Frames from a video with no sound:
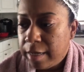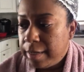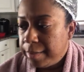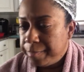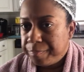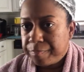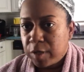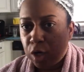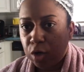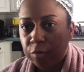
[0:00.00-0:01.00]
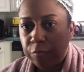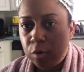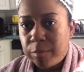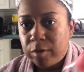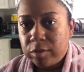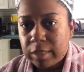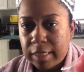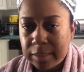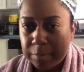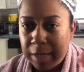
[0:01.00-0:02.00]
um, curl formers
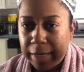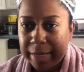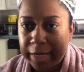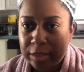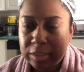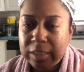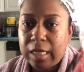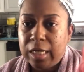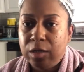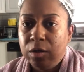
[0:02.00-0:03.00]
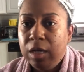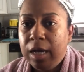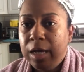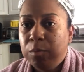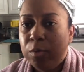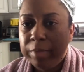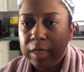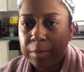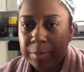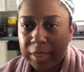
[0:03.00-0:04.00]
as my hairstyle I won't
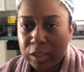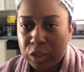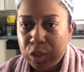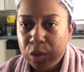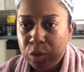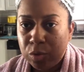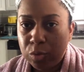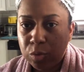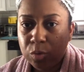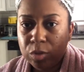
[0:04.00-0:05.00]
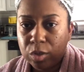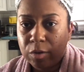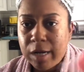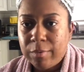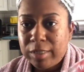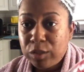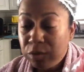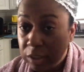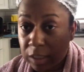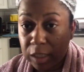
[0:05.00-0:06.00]
be coming back to show you you know how I
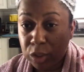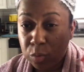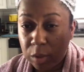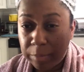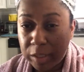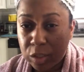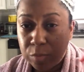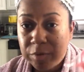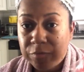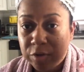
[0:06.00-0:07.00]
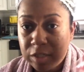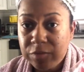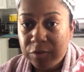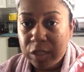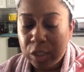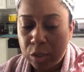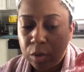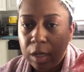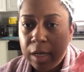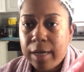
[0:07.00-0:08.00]
do unless you want me to but for this
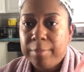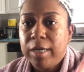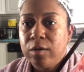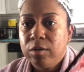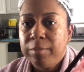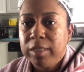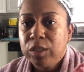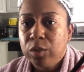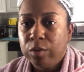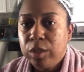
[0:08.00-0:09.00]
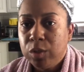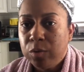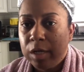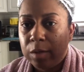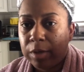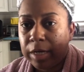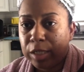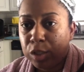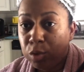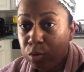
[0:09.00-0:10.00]
video I'm not going to be showing you how
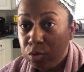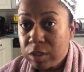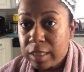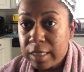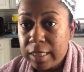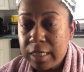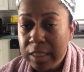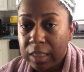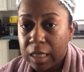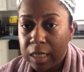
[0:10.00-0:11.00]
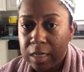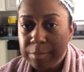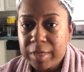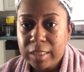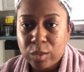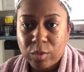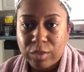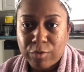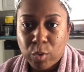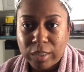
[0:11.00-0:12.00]
I use these um, because it
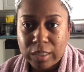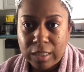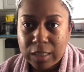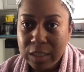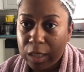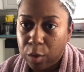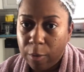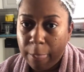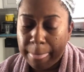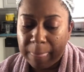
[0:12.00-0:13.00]
wasn't requested so